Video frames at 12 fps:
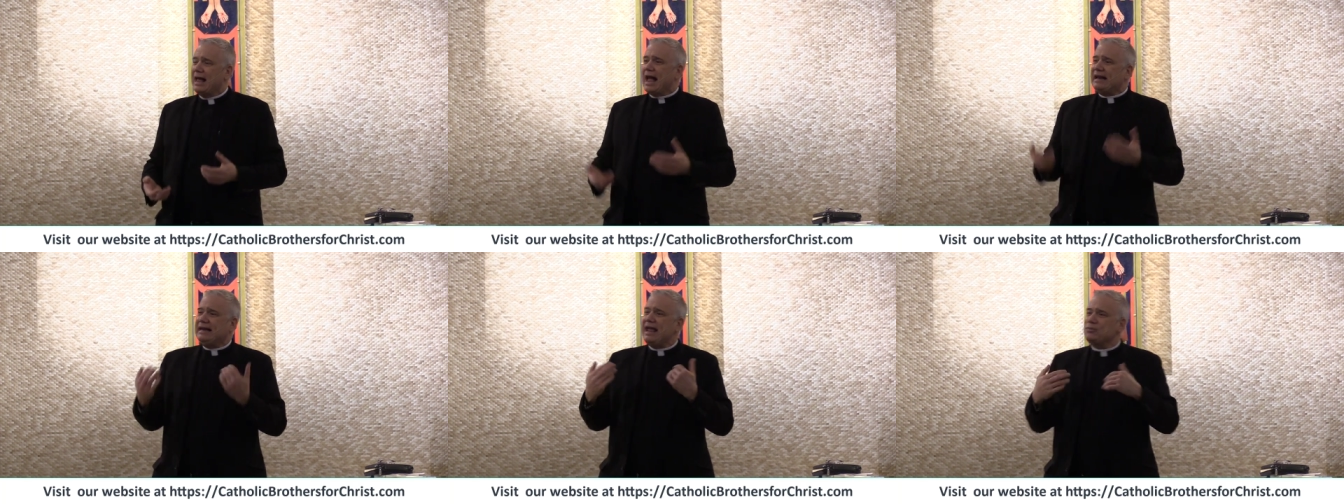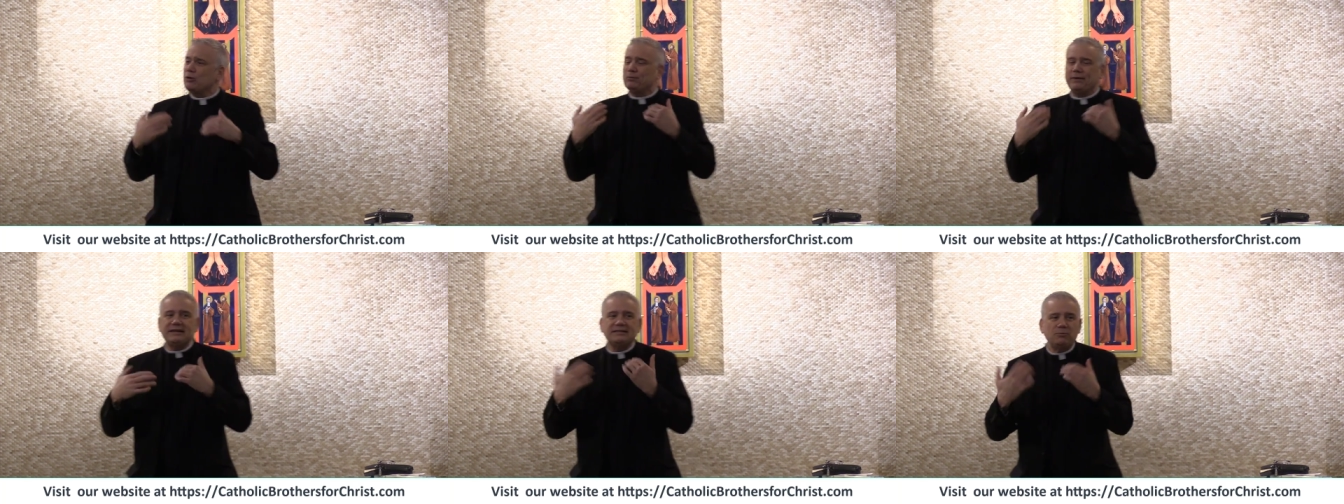Again, the
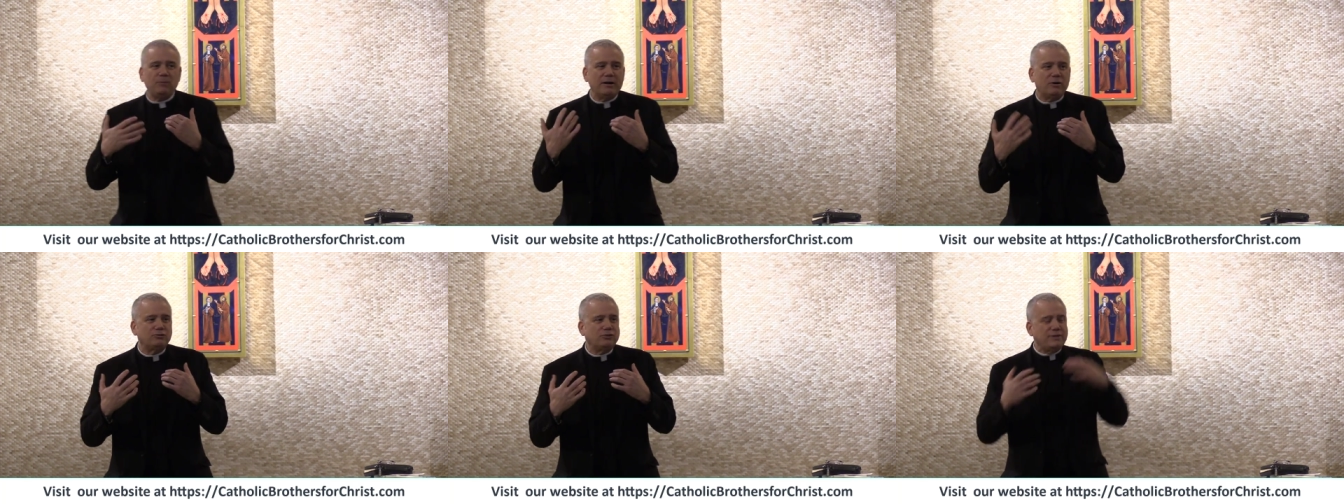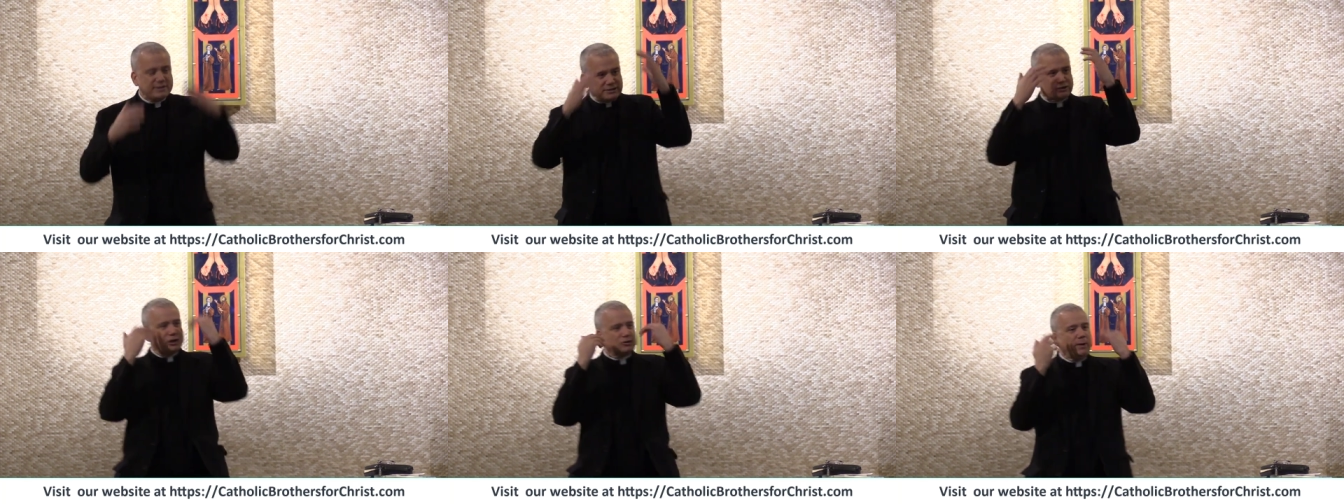reason we don't do this
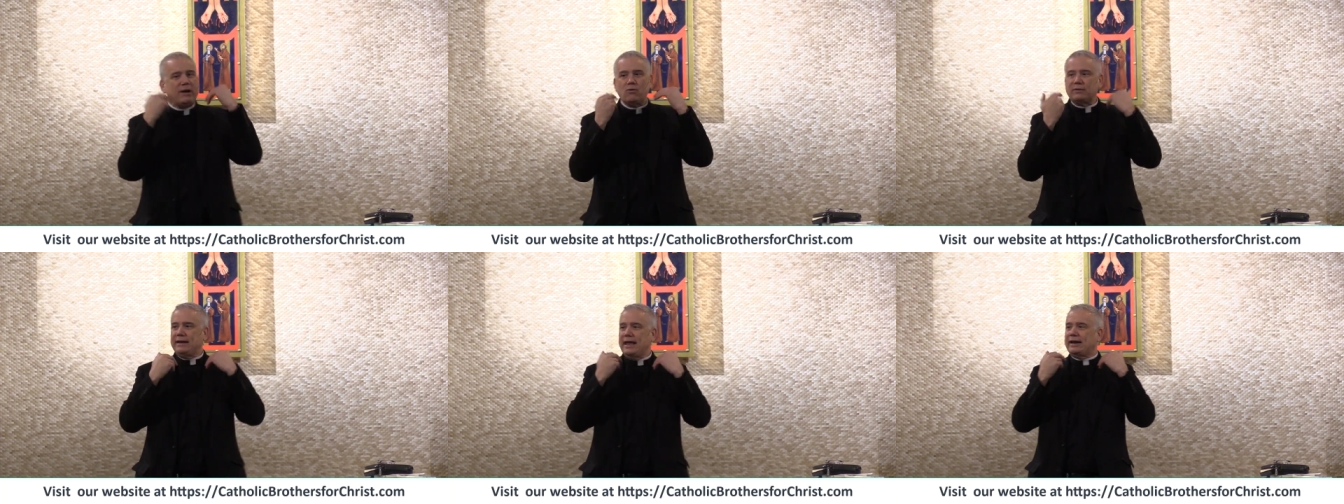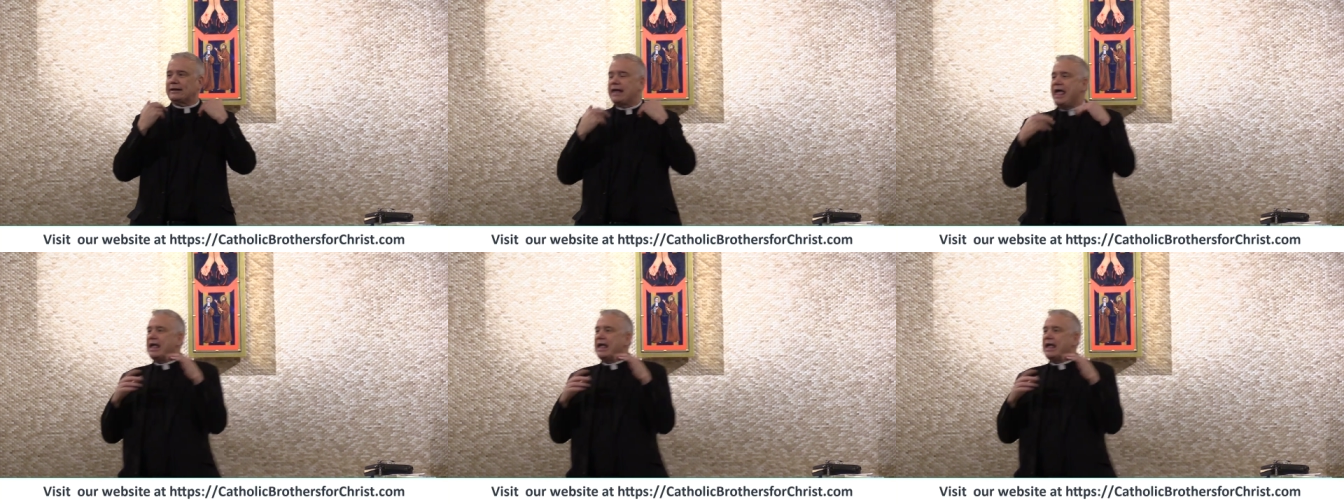is because we don't get it.